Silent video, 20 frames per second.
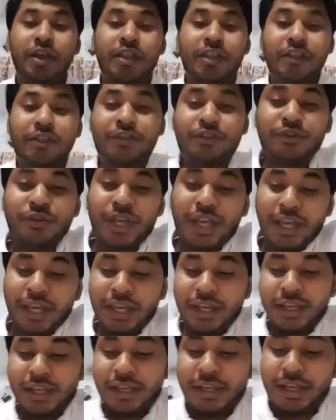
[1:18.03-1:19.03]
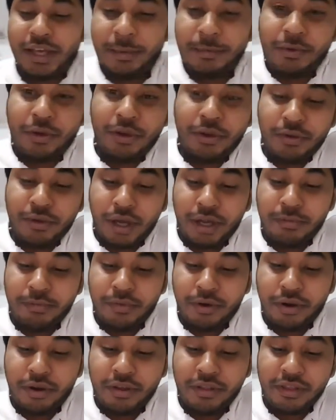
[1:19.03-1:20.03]
So today I'm going to
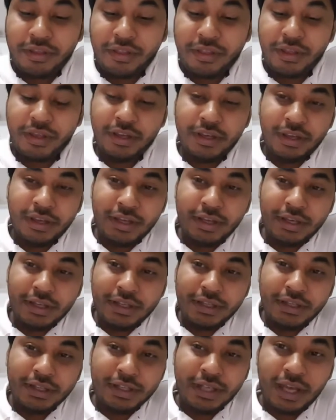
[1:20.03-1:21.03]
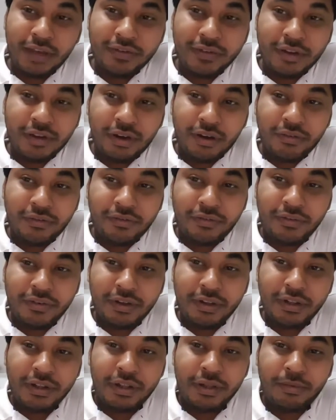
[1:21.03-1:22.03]
unbox Davidoff
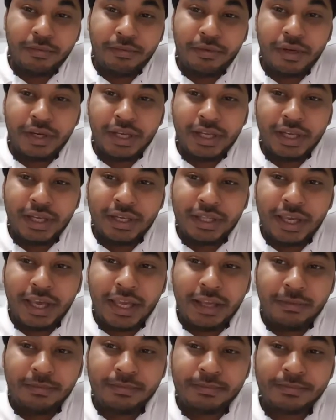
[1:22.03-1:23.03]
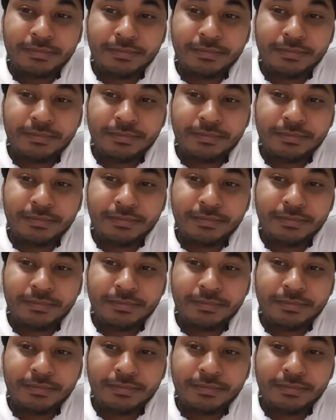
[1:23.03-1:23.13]
The Brilliant Game.